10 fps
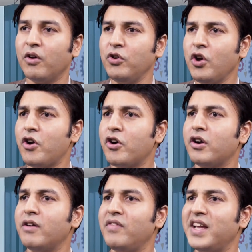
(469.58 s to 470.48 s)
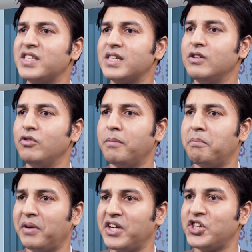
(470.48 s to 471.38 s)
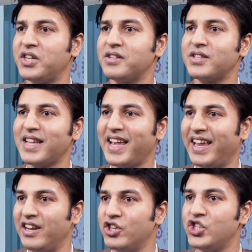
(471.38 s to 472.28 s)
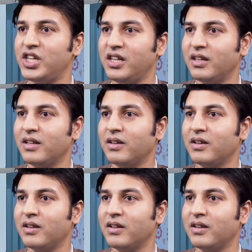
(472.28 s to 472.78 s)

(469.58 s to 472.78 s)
you're not going to waste your precious energy